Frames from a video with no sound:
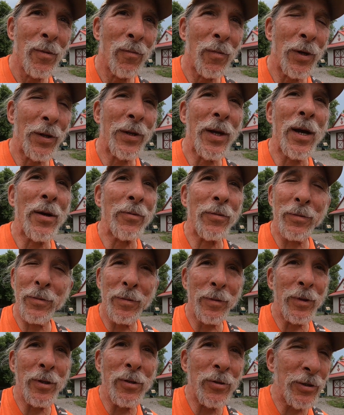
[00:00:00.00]
without
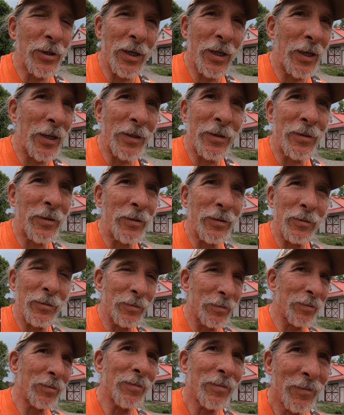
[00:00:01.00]
using it
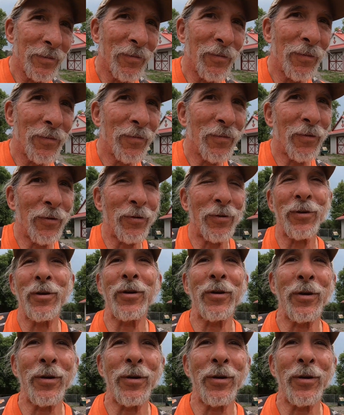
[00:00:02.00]
to further